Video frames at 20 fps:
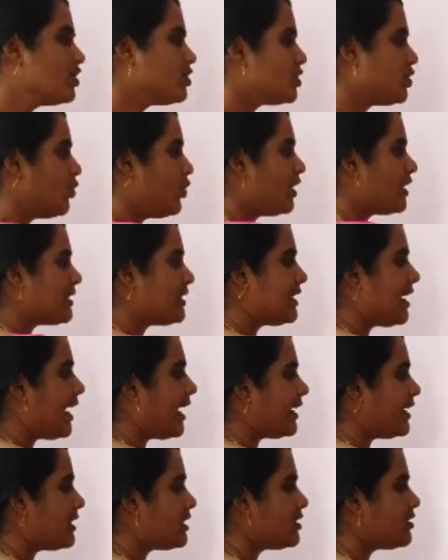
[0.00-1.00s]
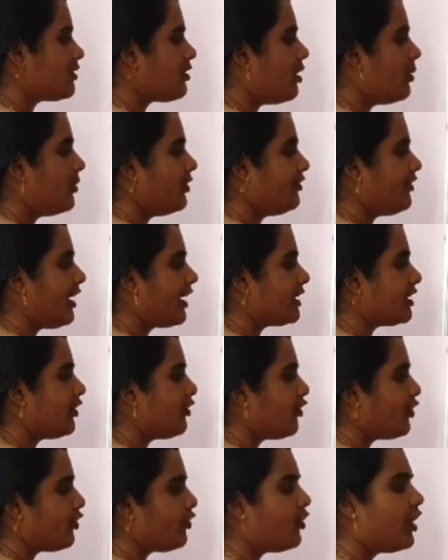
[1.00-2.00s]
So what is the highest common factor
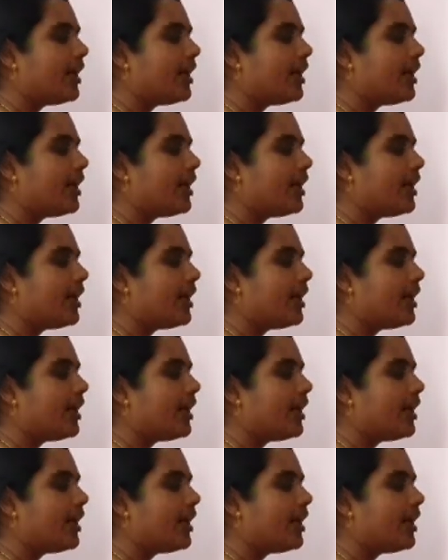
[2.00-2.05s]
for